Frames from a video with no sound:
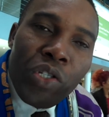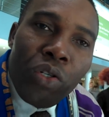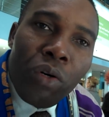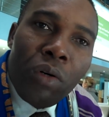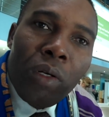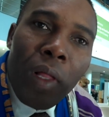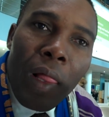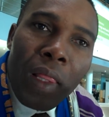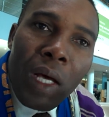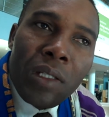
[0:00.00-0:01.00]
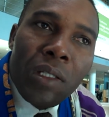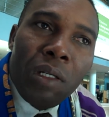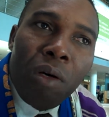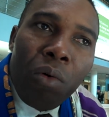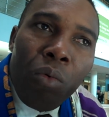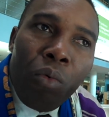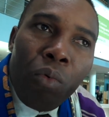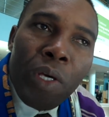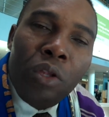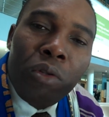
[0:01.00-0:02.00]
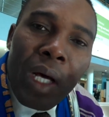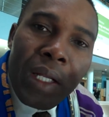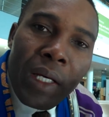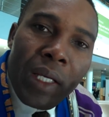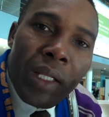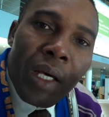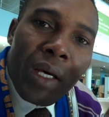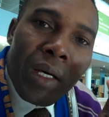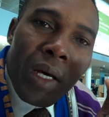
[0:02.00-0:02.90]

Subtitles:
ensure that we don't undertake